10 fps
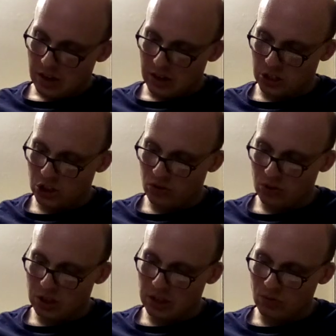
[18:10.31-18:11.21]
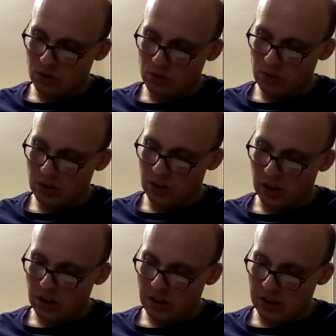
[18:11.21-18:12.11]
A strutting
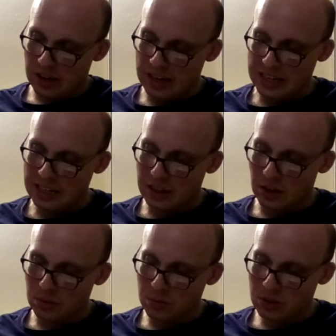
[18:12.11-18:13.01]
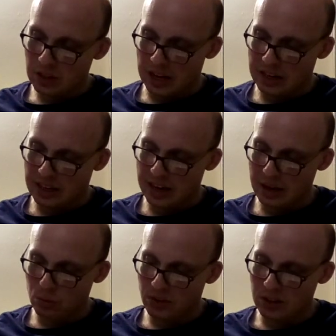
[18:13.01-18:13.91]
rooster, a he-goat, and a
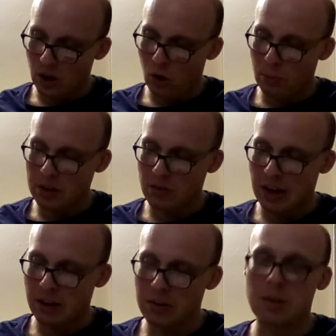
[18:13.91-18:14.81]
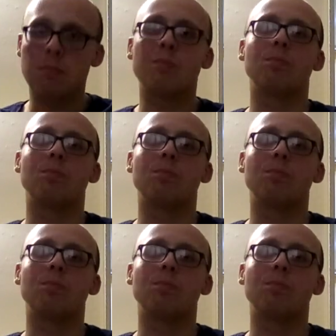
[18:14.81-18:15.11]
king with his army around him.